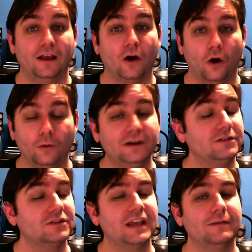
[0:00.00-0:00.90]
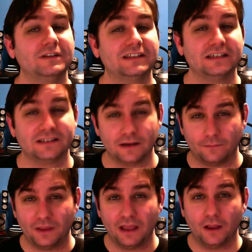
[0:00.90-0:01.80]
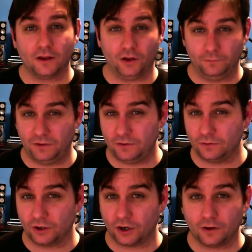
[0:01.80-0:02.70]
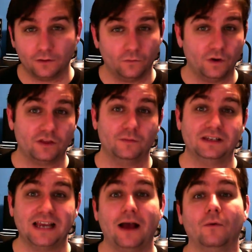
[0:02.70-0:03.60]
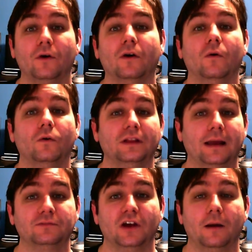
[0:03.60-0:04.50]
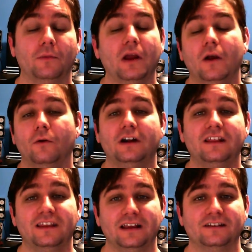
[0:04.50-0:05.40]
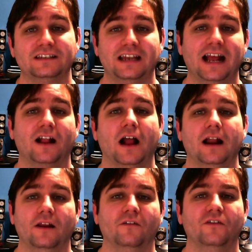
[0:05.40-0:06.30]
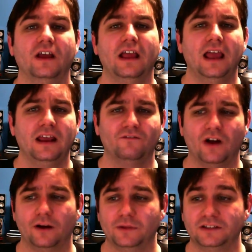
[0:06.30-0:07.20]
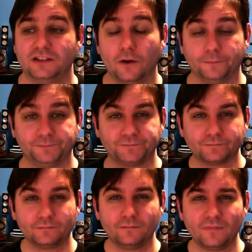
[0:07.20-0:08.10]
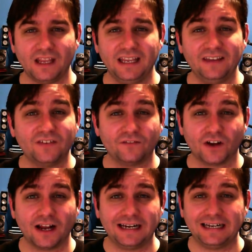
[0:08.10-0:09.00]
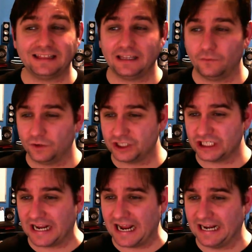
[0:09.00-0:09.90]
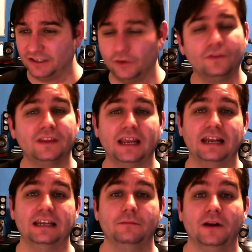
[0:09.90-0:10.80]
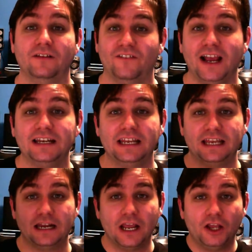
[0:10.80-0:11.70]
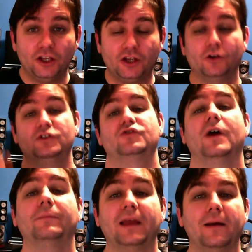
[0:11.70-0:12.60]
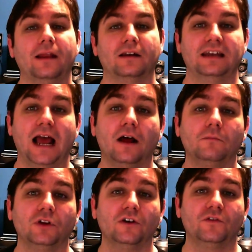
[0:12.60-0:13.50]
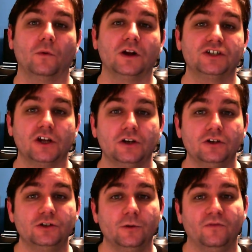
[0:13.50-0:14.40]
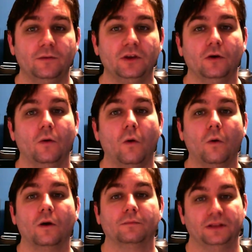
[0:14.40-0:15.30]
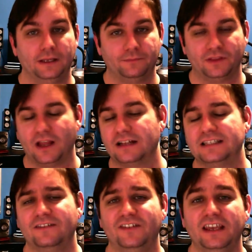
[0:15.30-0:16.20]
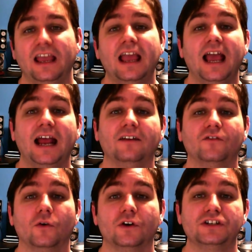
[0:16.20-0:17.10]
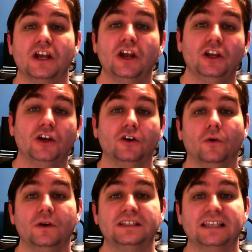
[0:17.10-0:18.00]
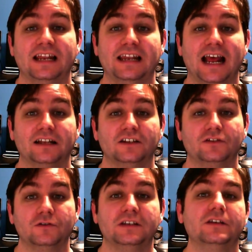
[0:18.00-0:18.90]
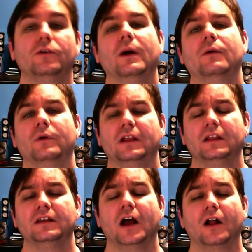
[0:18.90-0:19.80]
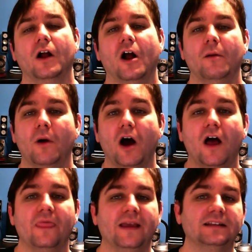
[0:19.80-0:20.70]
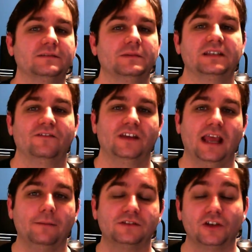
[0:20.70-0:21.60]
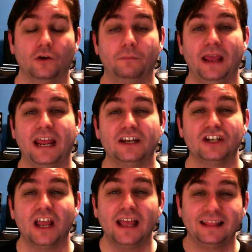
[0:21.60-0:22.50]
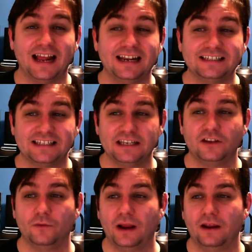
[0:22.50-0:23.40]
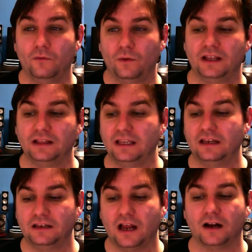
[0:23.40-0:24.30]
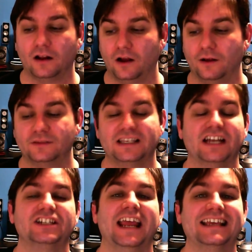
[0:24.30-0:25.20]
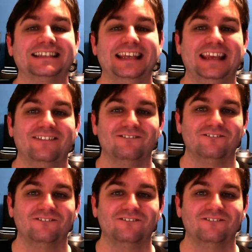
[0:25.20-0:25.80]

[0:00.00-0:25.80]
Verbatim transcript: home entertainment system, computer, whether it be tower or laptop or anything else in that kind of environment. So if I forgot anything, which I don't think I did, but if I did, you can always drop that down below if you're watching on YouTube, Vimeo, or blip.tv. And of course, you can always send that to tqaweekly.com on that specific episode page. That is tqaweekly.com slash SE5.